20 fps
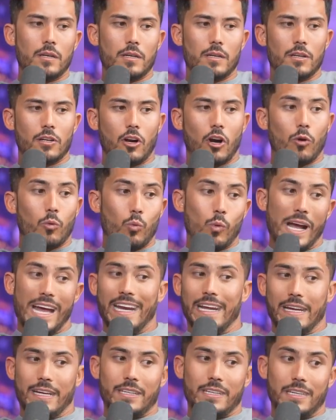our
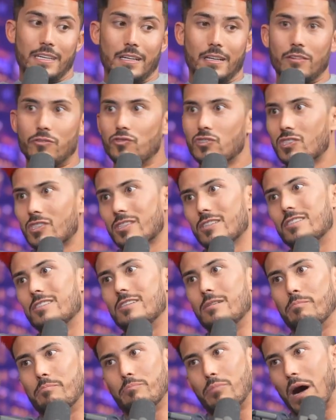wedding gifts to
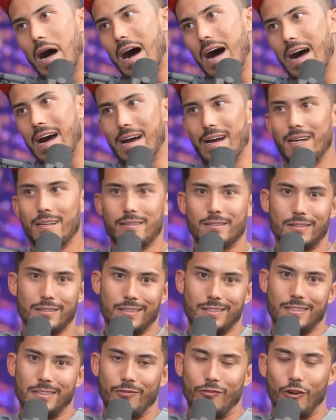buy
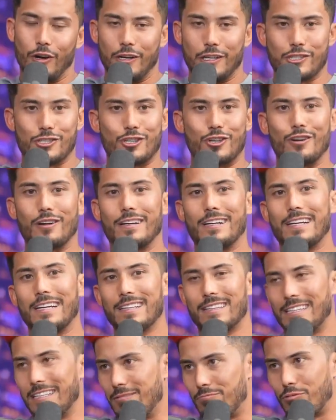the furniture and get
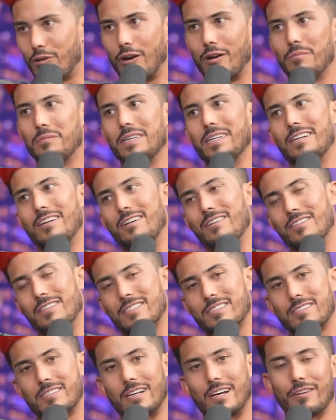the apartment and all this
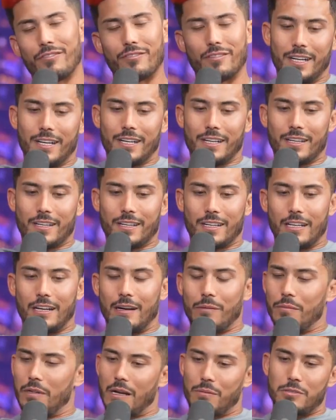stuff. And, you know,
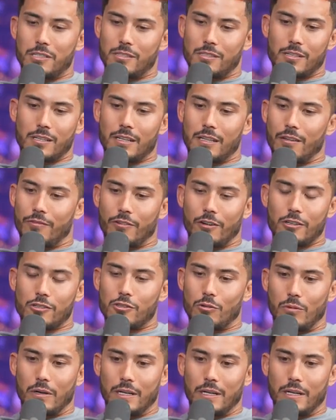I'm just looking at the furniture one